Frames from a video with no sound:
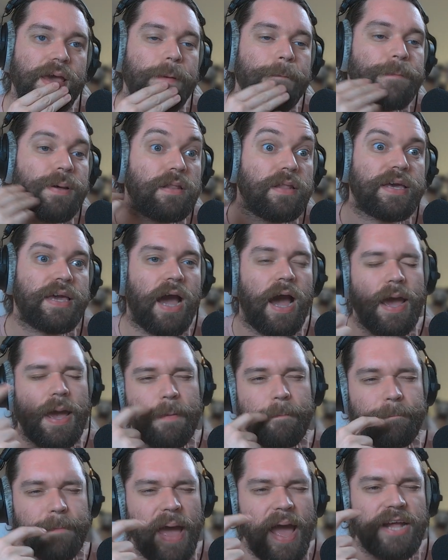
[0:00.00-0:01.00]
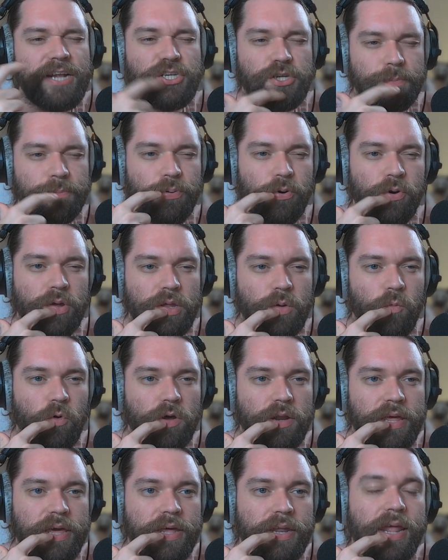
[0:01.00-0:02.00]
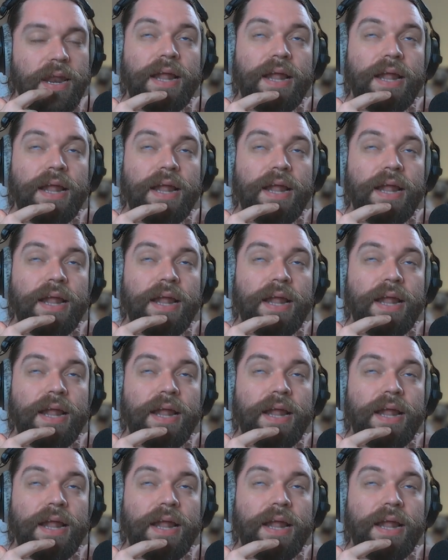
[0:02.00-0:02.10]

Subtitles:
But like, I imagine putting one in,